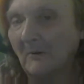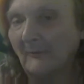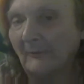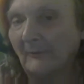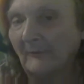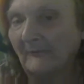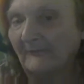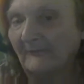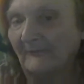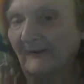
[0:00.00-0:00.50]

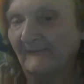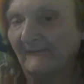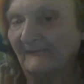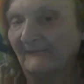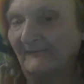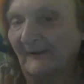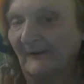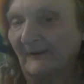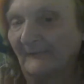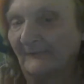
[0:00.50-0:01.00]
The same
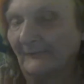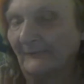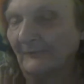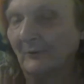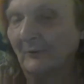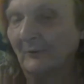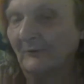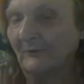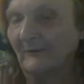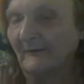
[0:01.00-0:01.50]
sex,
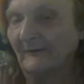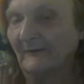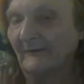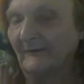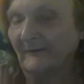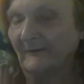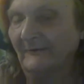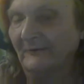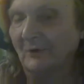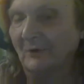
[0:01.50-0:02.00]

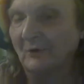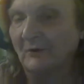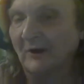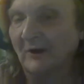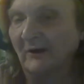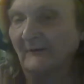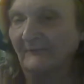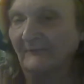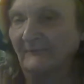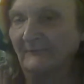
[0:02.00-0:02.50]
they didn't go
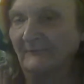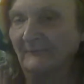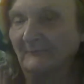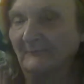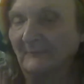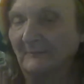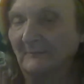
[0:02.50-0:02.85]
nuts.